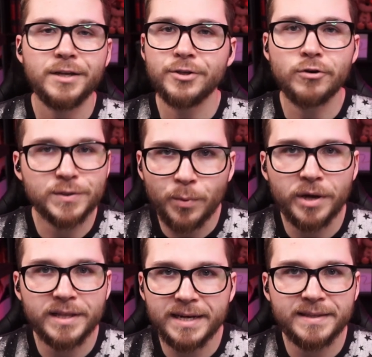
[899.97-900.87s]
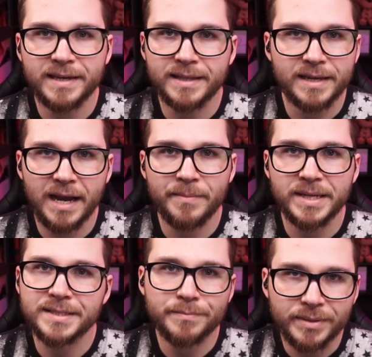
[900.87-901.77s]
Don't spoil anything in the
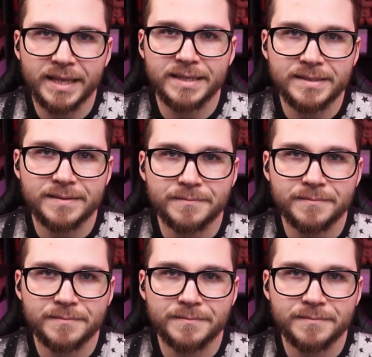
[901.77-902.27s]
comments, please.